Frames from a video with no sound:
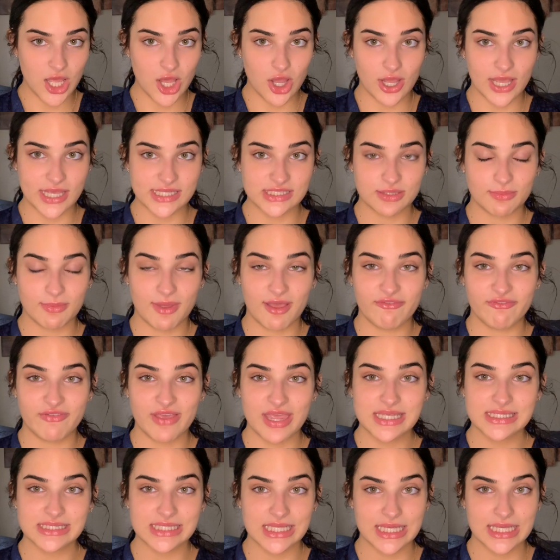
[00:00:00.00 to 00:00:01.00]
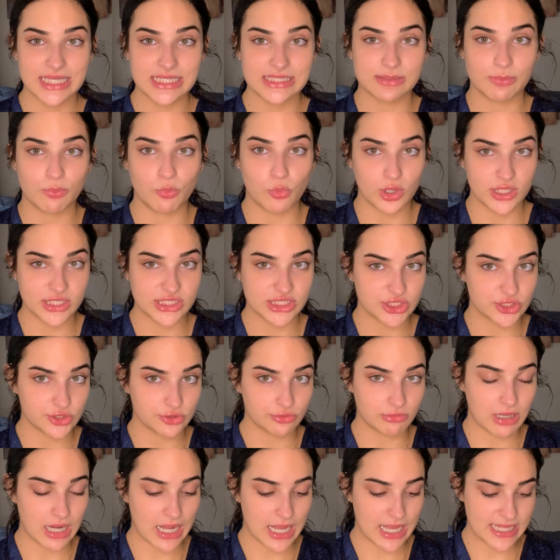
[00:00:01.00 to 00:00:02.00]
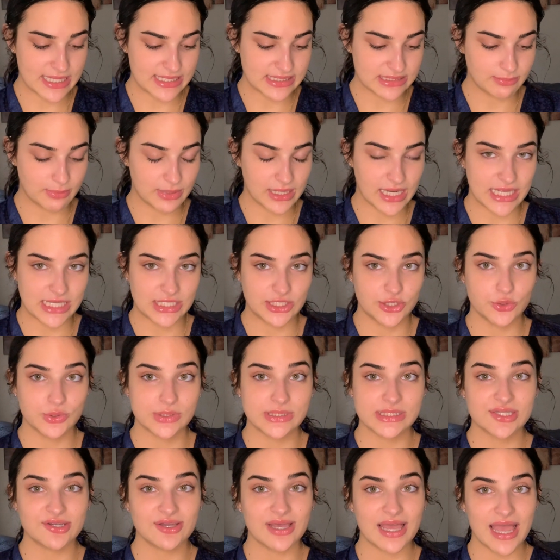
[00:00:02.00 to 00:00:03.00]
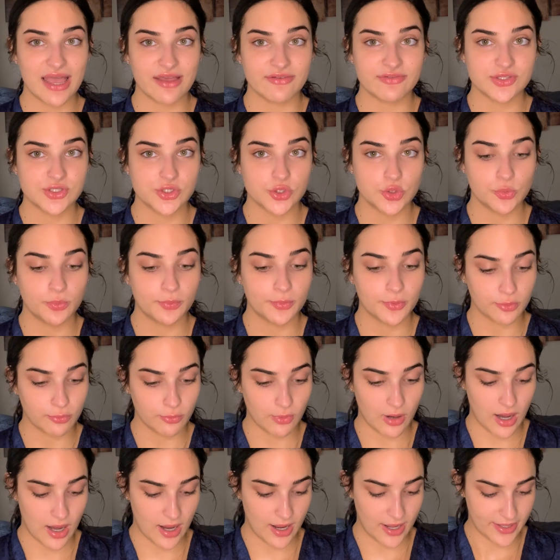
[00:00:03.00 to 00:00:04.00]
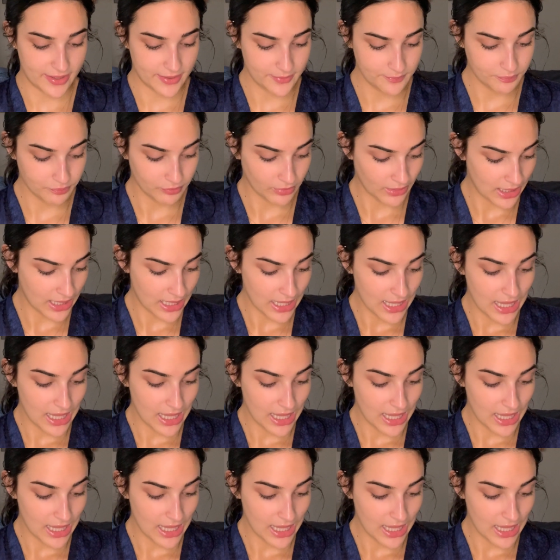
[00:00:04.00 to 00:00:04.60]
Okay, so my face is moisturized, but I do still have to prime.